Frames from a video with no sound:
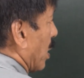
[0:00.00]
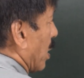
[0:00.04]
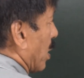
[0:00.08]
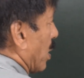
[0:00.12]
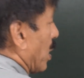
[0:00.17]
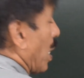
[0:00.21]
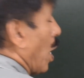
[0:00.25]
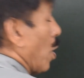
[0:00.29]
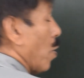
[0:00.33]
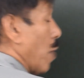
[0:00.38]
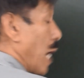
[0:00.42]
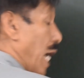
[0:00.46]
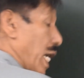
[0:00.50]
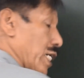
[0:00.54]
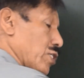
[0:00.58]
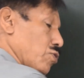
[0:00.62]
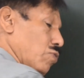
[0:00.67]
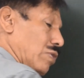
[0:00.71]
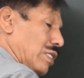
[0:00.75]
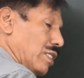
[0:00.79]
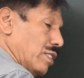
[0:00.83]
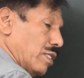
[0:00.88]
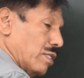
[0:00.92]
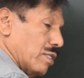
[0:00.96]
Now
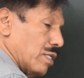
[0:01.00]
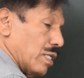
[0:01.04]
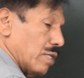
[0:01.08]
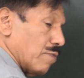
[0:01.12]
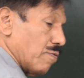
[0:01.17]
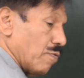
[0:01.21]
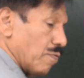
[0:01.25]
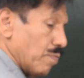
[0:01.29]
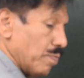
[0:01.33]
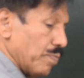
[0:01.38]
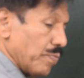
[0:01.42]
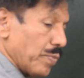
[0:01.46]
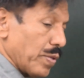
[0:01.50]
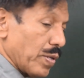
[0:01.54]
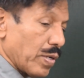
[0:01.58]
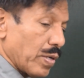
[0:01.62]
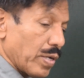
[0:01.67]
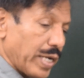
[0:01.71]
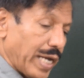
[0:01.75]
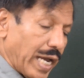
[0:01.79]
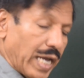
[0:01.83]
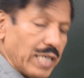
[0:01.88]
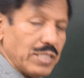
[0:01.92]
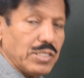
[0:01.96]
actually the
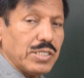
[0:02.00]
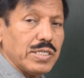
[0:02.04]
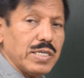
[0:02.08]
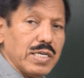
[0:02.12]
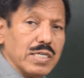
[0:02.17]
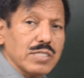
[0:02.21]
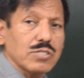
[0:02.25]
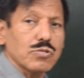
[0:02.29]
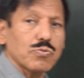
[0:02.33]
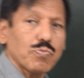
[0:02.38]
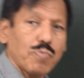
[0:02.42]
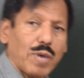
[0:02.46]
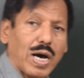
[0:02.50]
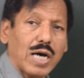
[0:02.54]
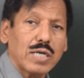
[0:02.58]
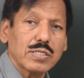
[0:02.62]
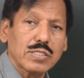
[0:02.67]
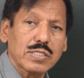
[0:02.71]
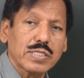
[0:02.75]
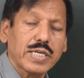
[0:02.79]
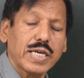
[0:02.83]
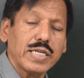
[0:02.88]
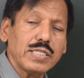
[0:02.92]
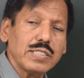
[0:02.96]
kg is
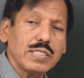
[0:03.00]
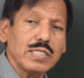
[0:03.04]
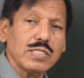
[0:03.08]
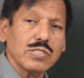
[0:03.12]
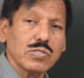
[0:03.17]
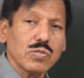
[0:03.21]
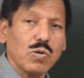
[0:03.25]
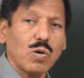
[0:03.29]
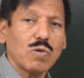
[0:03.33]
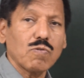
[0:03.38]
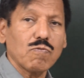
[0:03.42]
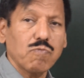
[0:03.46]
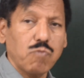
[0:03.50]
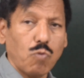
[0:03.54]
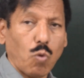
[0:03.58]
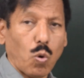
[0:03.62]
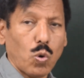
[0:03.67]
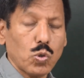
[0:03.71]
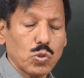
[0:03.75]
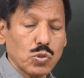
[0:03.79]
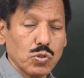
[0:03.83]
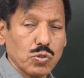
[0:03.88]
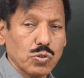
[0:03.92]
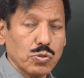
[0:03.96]
mass, kg is not
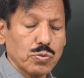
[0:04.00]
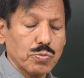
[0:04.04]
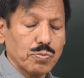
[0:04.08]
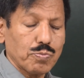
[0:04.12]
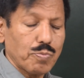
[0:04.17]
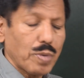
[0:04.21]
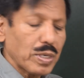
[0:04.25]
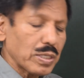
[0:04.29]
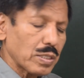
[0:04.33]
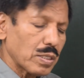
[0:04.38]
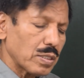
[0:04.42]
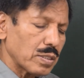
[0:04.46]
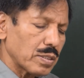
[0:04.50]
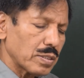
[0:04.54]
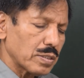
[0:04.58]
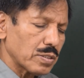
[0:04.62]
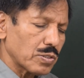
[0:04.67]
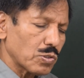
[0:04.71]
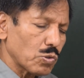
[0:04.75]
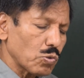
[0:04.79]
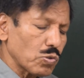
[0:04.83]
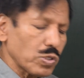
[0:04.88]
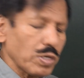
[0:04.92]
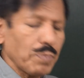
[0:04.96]
force, but
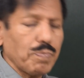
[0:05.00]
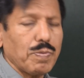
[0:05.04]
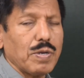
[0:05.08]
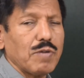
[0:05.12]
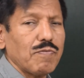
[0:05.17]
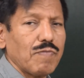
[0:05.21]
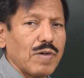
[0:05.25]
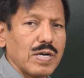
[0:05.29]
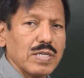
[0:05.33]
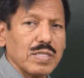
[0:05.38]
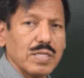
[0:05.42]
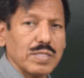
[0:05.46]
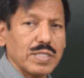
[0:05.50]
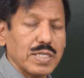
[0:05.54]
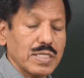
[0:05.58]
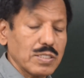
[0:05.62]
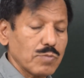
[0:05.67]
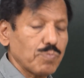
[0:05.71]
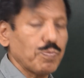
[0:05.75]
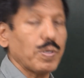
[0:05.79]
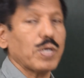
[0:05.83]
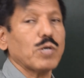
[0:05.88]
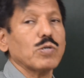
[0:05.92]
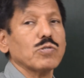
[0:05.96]
to simplify the things,
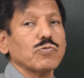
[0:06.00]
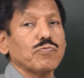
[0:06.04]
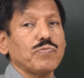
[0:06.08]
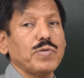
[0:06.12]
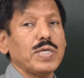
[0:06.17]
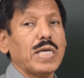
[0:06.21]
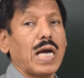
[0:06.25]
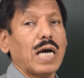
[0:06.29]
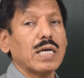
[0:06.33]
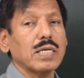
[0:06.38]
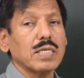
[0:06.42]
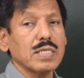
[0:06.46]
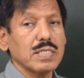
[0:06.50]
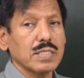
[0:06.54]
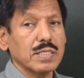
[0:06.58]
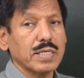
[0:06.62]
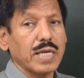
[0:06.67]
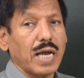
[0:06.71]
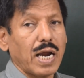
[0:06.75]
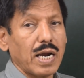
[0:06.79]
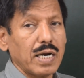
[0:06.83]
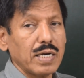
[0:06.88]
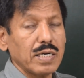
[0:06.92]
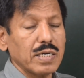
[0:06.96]
because we
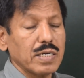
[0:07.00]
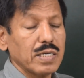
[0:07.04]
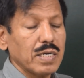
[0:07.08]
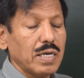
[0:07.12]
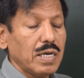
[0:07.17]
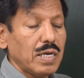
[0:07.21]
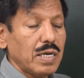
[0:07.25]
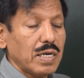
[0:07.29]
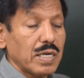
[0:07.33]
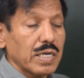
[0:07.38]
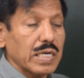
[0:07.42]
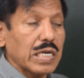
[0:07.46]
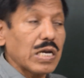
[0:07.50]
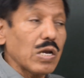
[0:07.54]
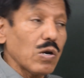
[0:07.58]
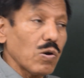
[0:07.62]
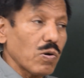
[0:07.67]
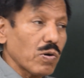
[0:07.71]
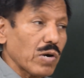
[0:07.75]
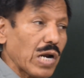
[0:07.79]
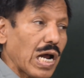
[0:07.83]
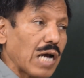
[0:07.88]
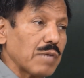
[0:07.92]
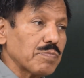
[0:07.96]
understand
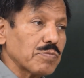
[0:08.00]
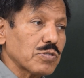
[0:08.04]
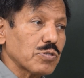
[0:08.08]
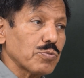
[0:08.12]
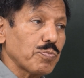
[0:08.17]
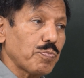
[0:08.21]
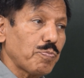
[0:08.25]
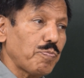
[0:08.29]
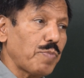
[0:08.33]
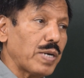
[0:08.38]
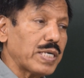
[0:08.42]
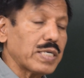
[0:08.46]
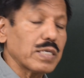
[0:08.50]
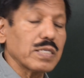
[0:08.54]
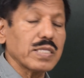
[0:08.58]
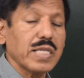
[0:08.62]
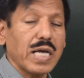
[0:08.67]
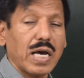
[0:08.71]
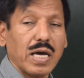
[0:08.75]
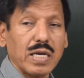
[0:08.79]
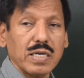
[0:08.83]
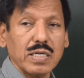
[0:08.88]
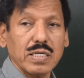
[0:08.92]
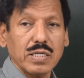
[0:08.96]
kilograms better
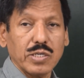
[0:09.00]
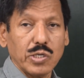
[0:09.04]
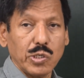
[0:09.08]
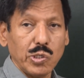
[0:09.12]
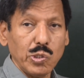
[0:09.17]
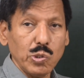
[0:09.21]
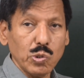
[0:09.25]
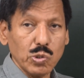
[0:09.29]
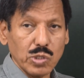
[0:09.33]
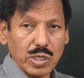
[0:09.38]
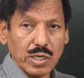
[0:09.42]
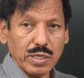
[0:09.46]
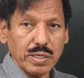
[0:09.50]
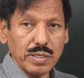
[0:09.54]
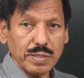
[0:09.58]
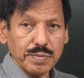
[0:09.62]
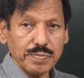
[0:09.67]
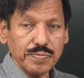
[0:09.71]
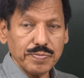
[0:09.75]
than newton,